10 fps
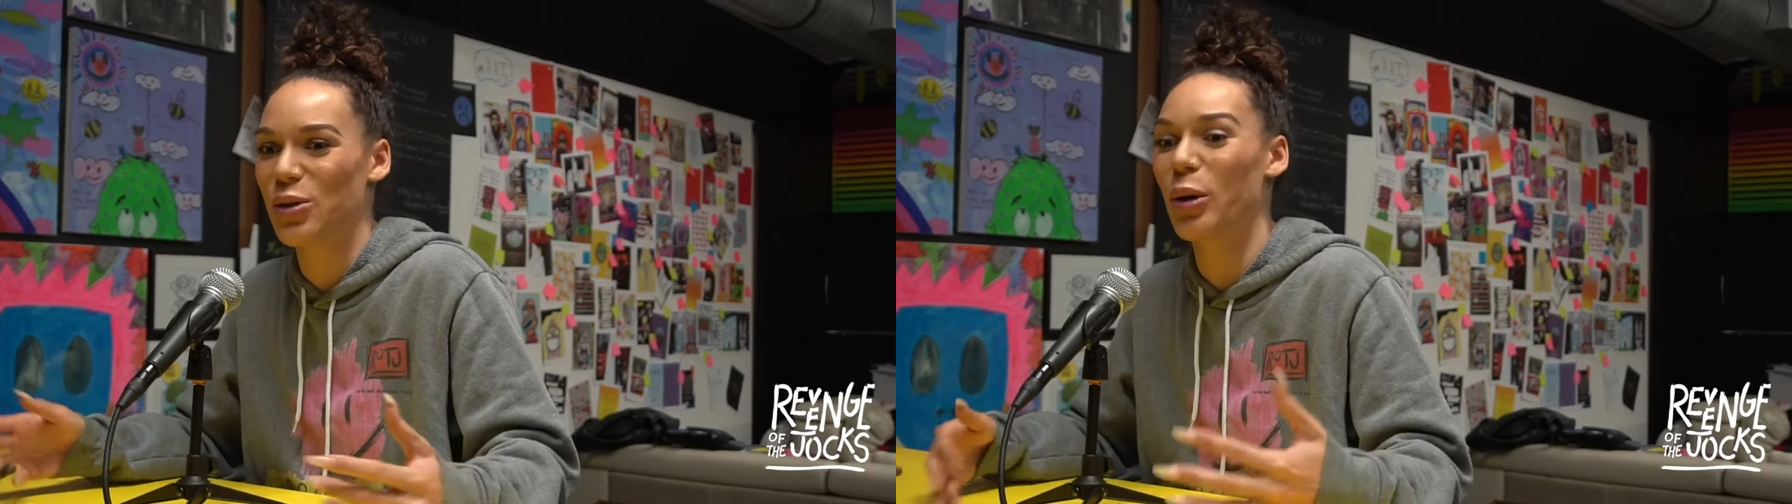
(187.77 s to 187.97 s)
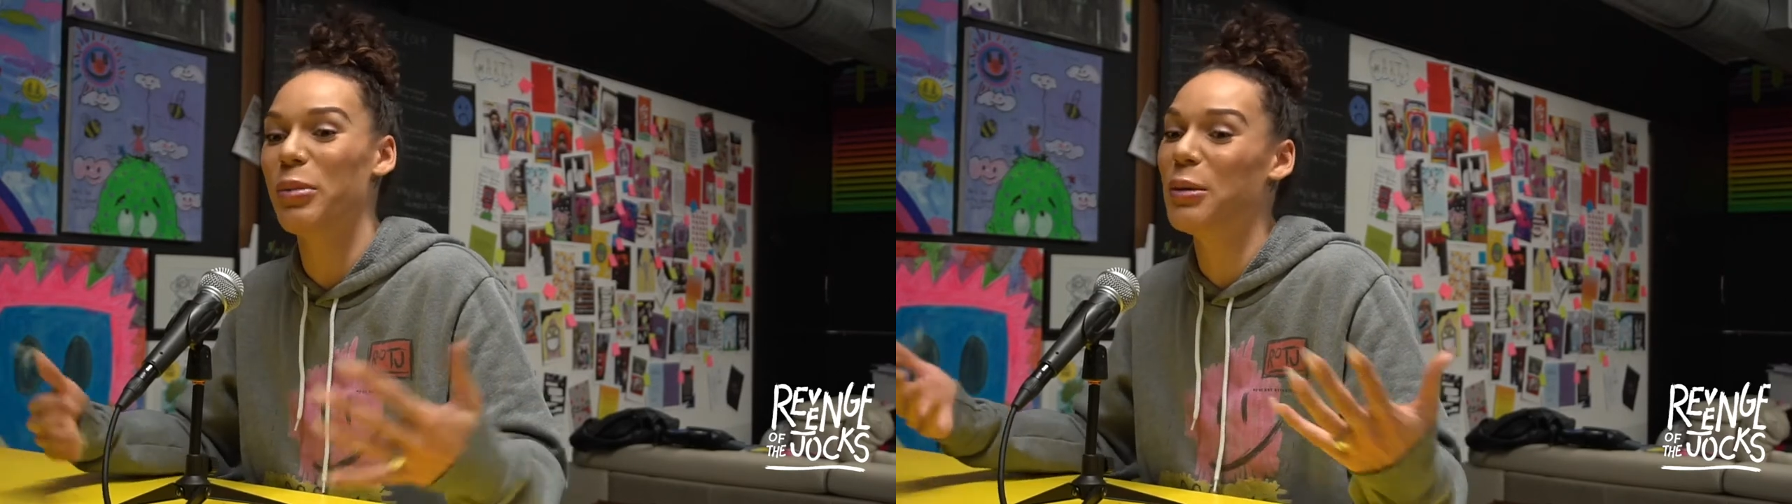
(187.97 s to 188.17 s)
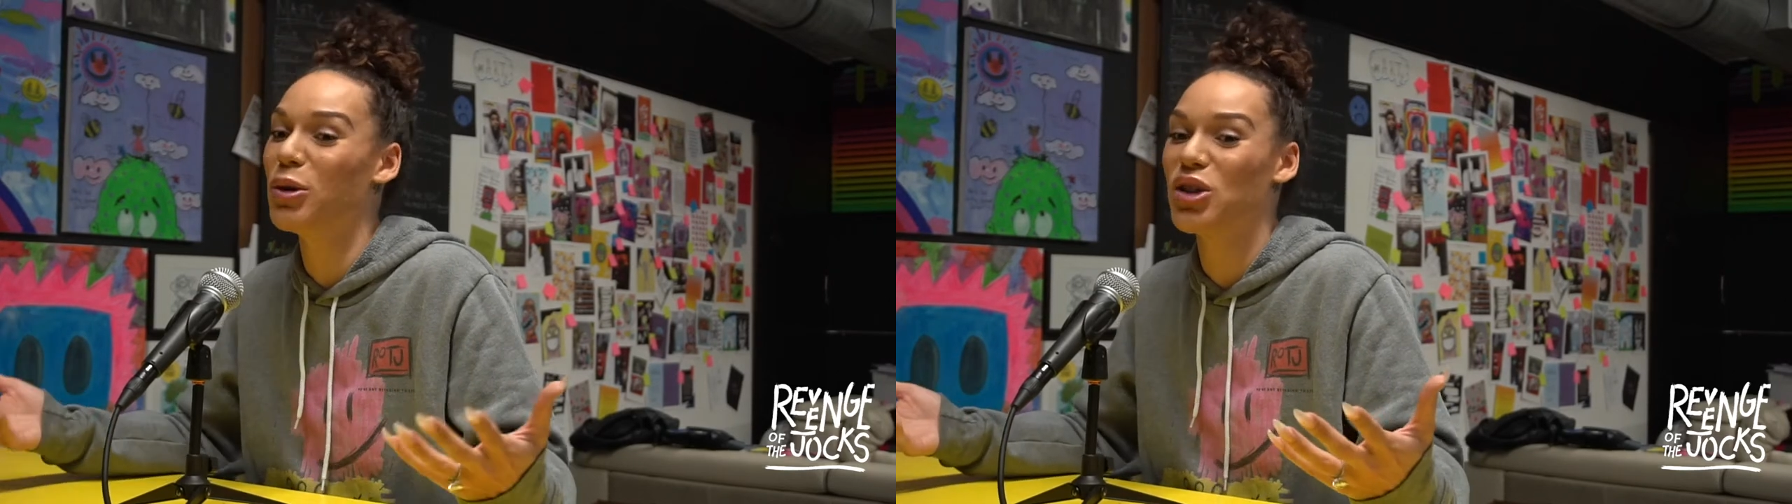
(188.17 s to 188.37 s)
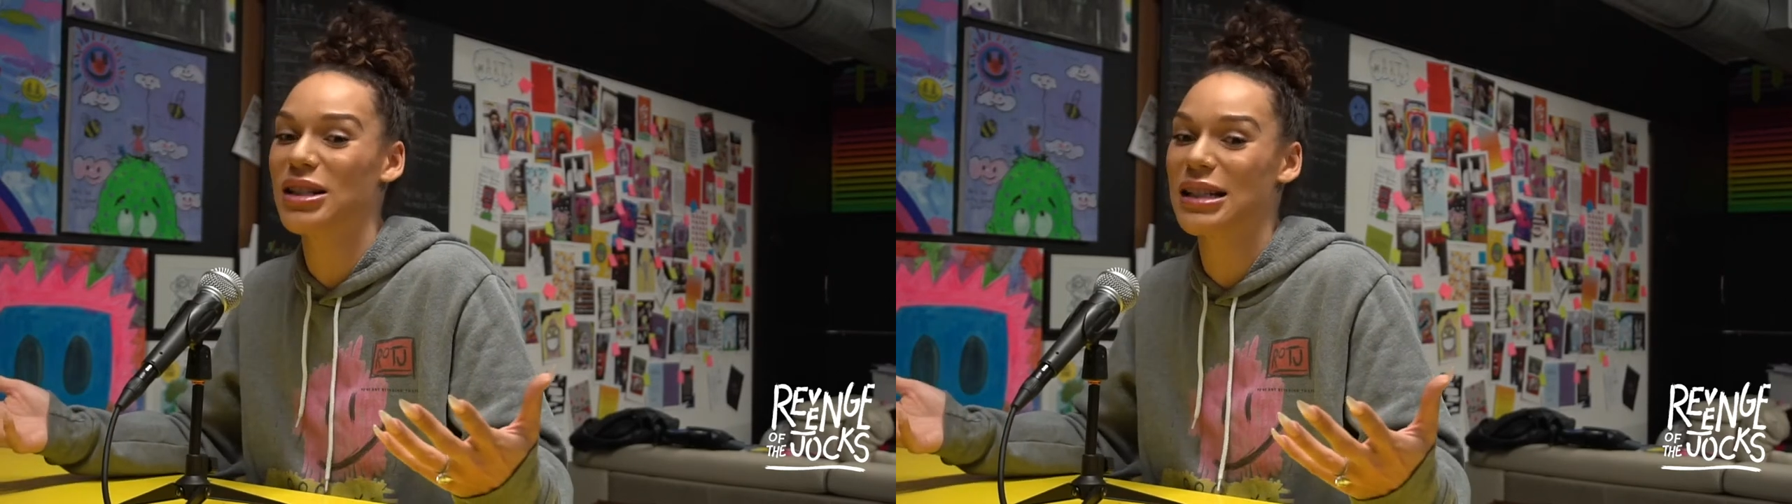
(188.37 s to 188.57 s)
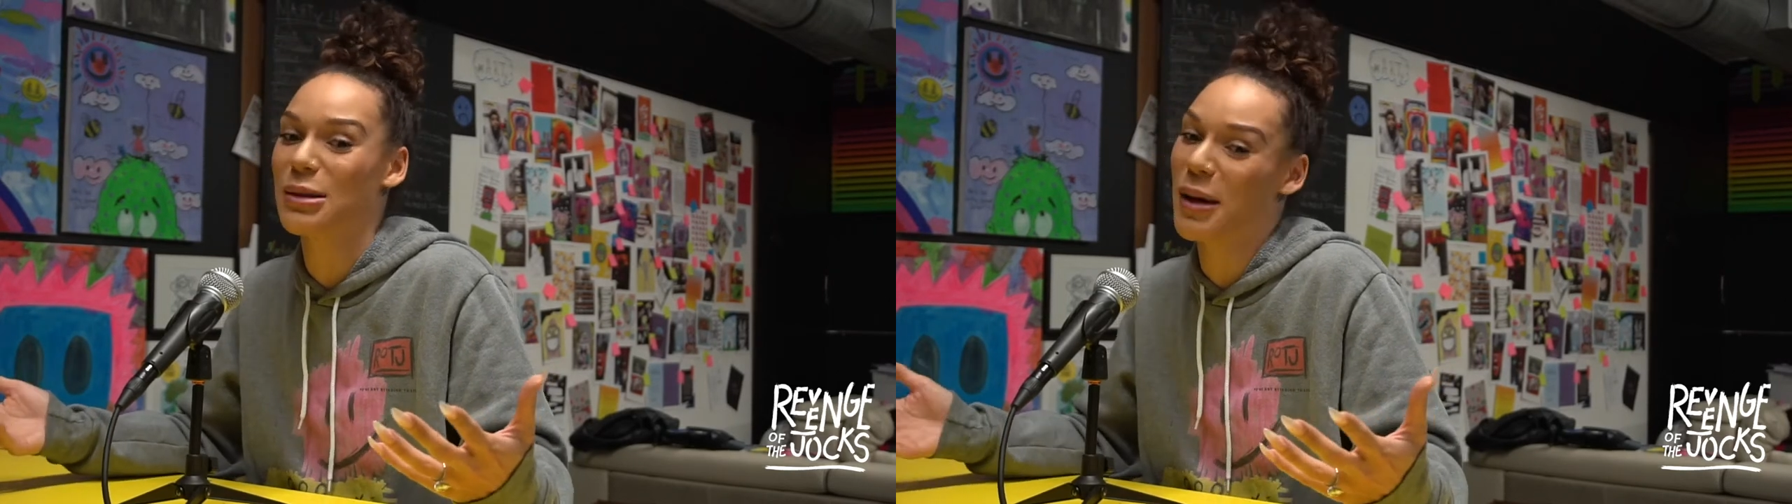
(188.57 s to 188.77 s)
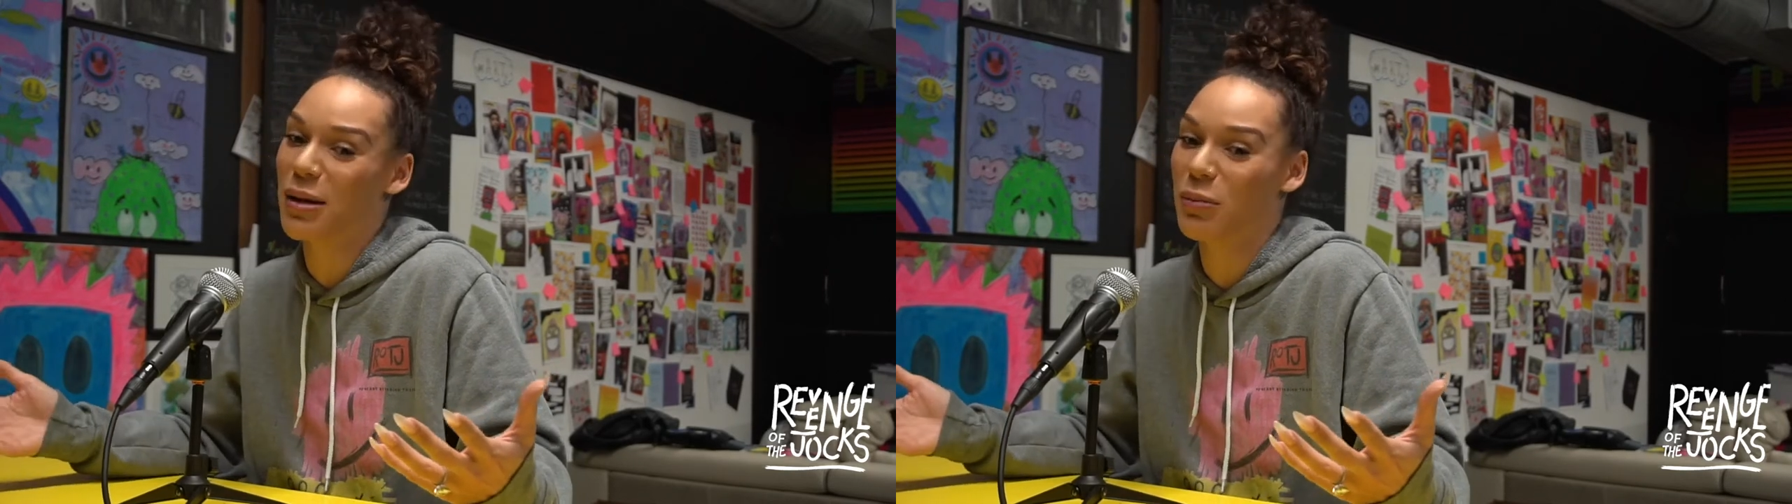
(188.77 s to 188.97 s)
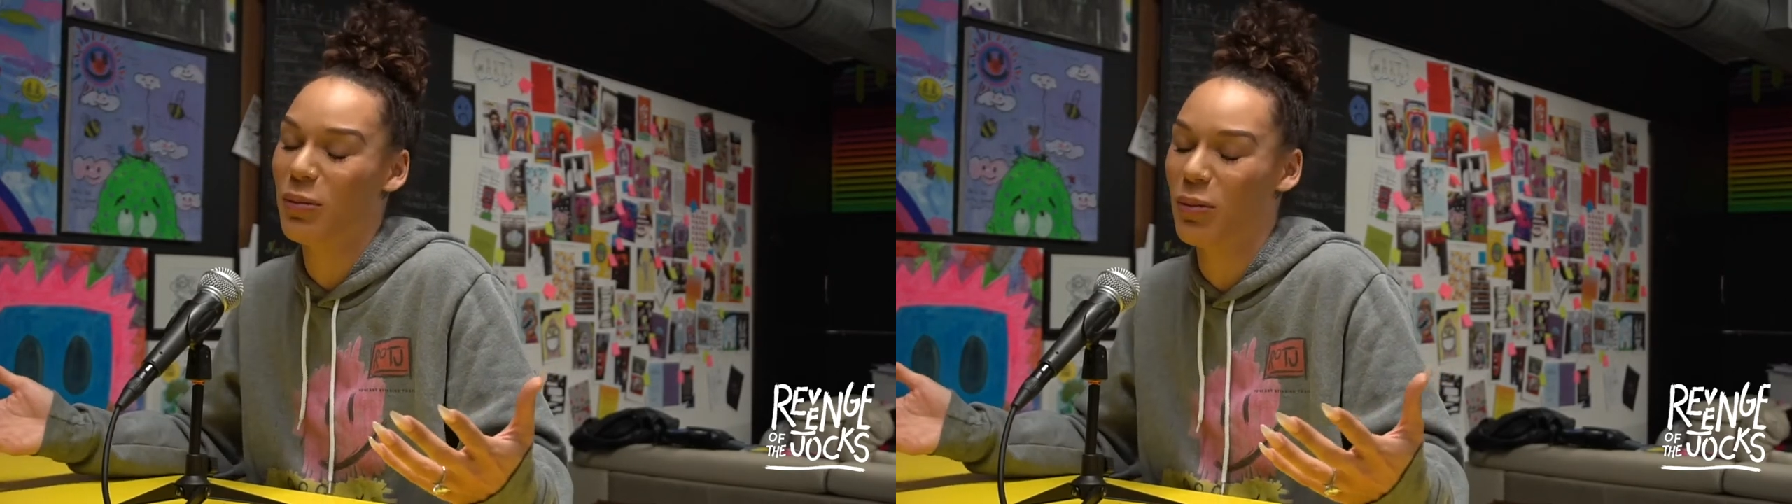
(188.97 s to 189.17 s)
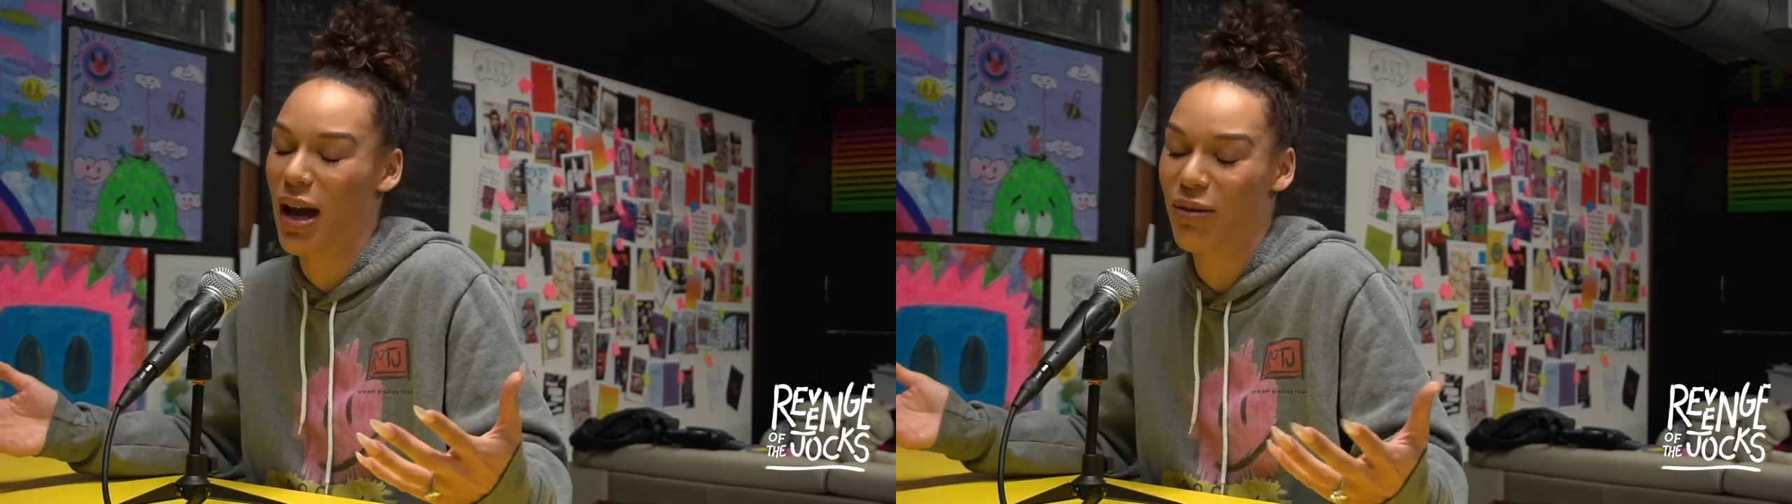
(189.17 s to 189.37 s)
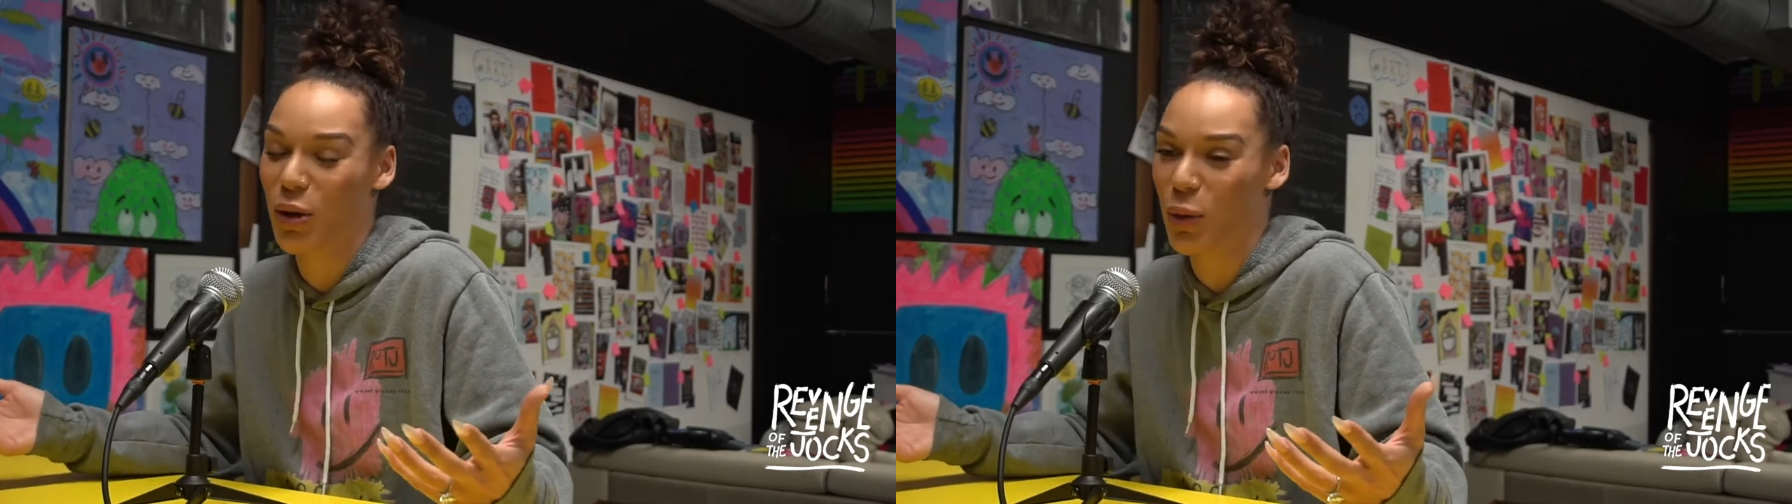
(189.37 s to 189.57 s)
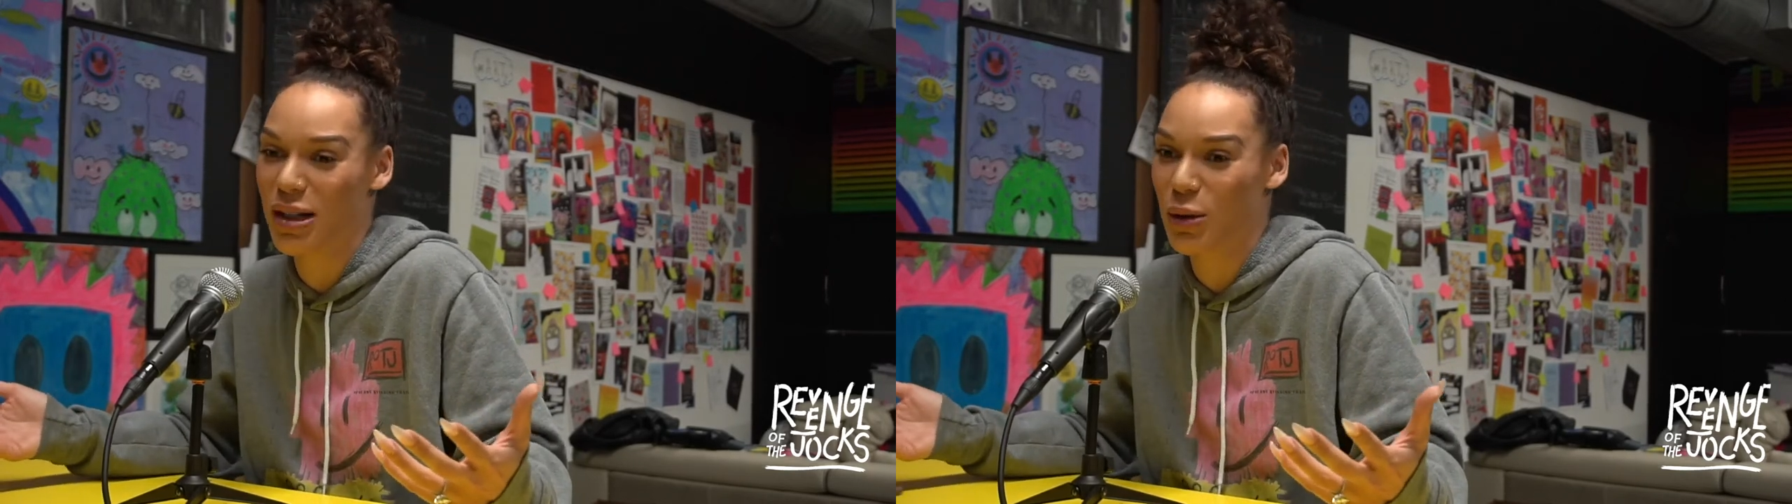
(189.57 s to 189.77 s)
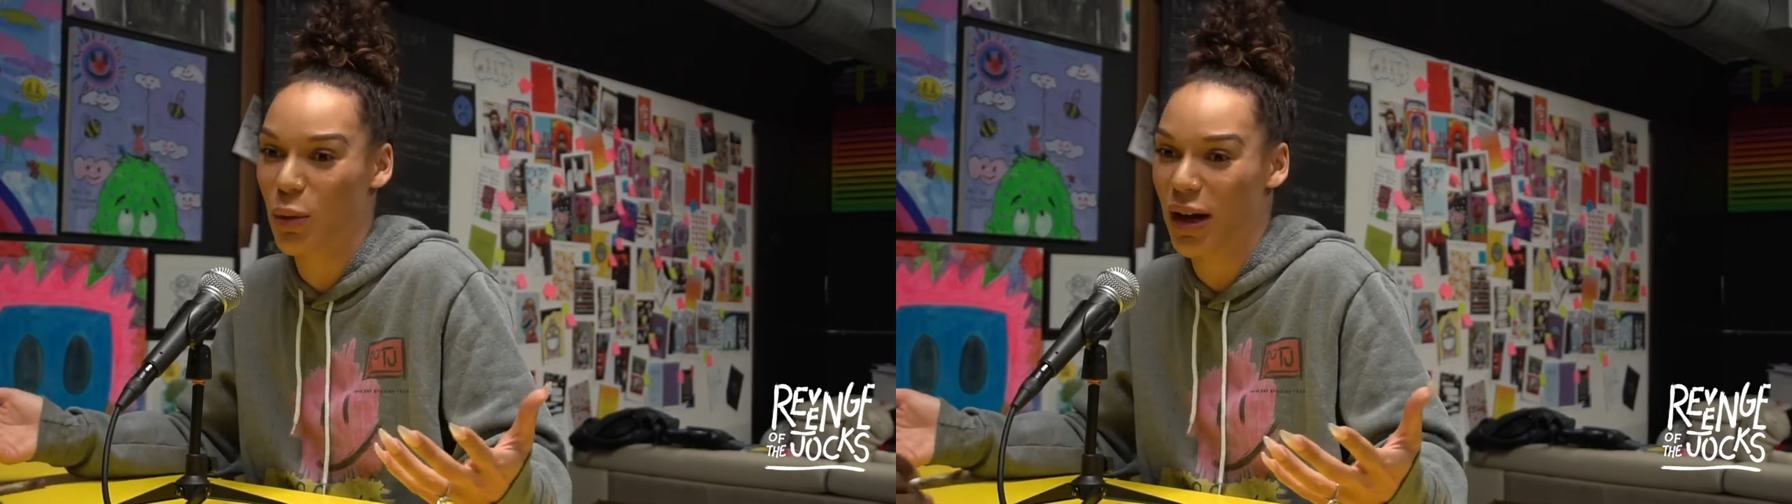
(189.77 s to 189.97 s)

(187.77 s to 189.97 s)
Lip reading: People just expect everyone to want